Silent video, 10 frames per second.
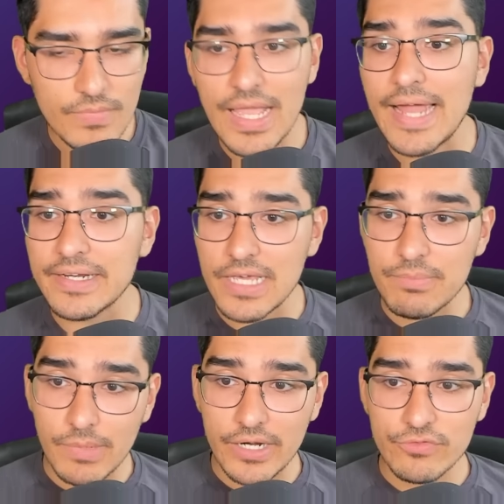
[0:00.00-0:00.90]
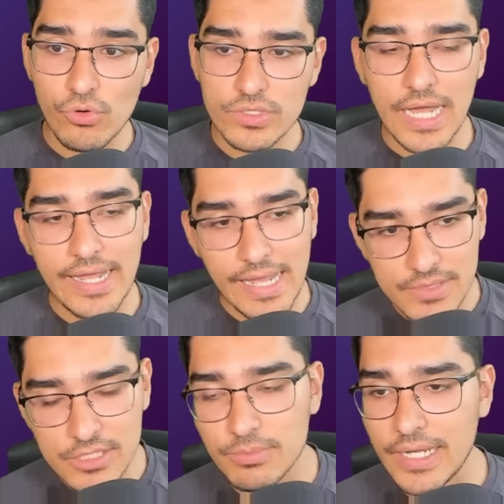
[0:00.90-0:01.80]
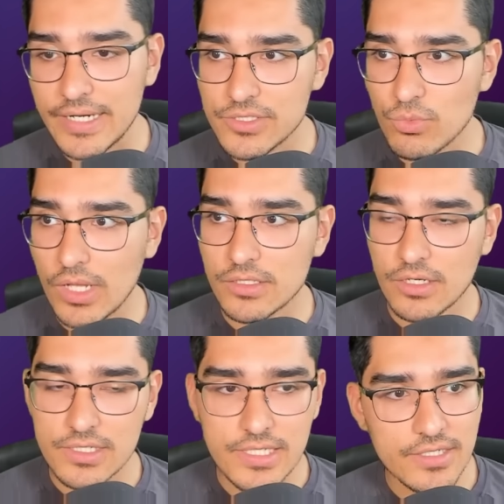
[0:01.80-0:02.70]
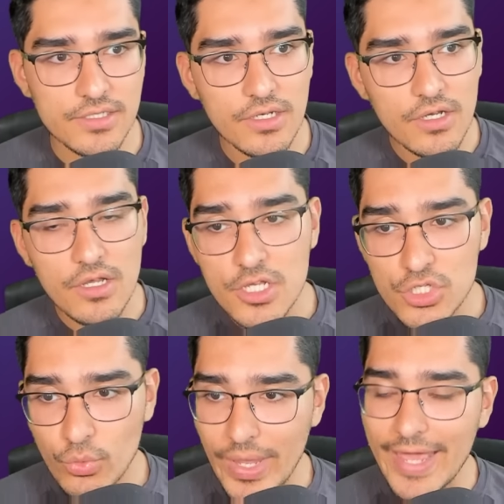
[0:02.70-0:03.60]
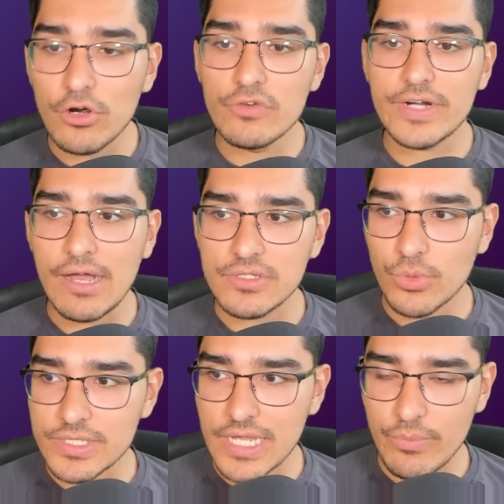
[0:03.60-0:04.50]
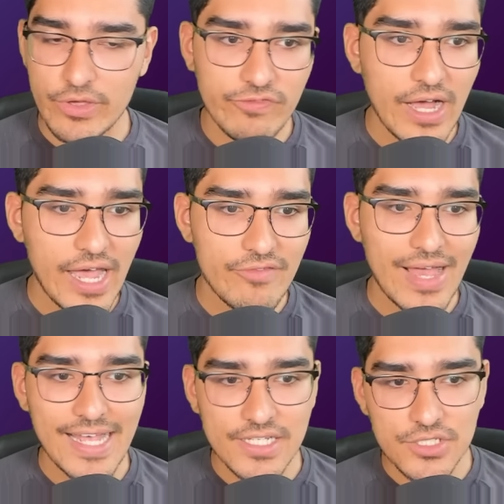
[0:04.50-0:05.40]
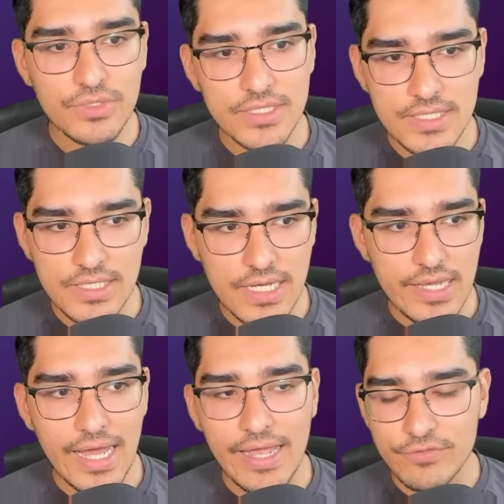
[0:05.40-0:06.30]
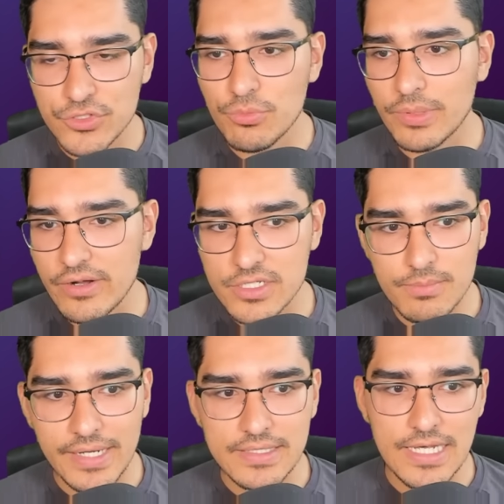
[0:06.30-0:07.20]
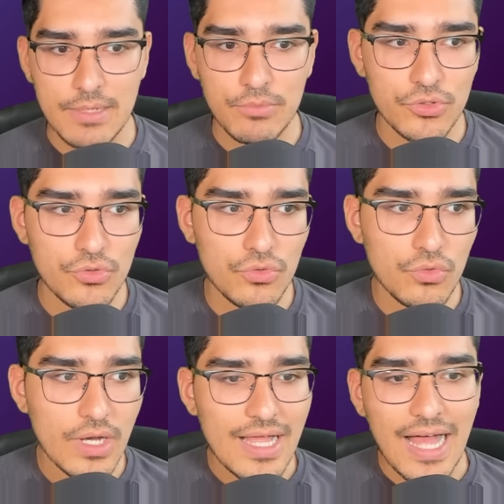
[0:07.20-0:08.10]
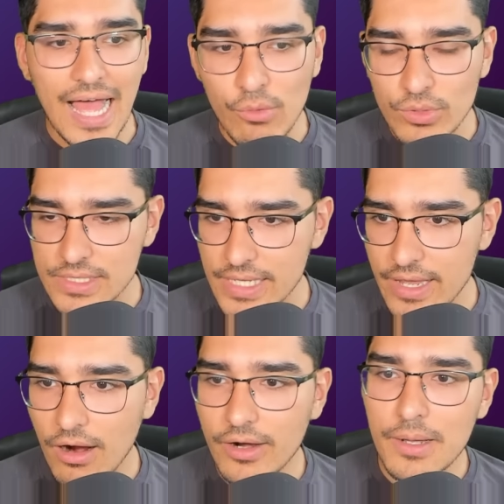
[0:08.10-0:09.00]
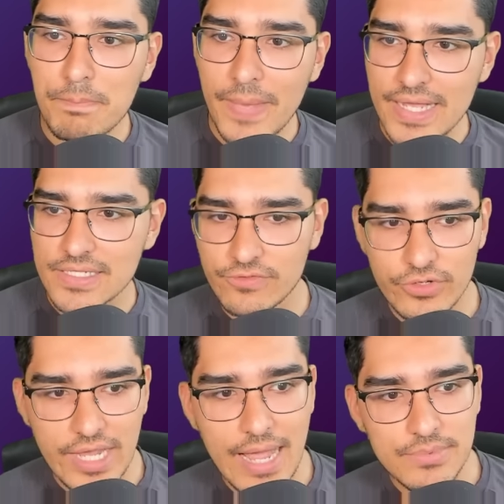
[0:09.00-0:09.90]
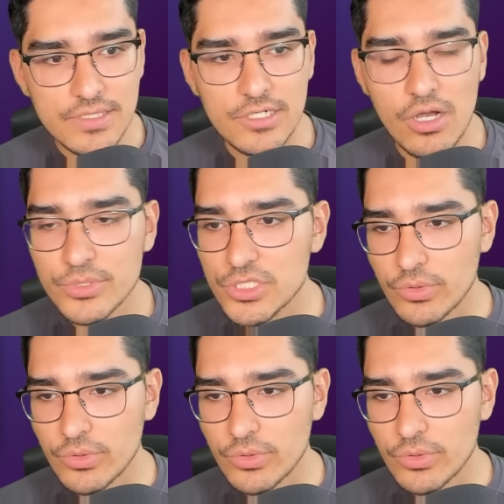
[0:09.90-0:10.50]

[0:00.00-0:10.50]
And keep in mind, of course, I am still planning to wildcard 6. So when we head over now towards Game Week 5, as you can see, I have two players in my team who I would say aren't amazing for captaincy options.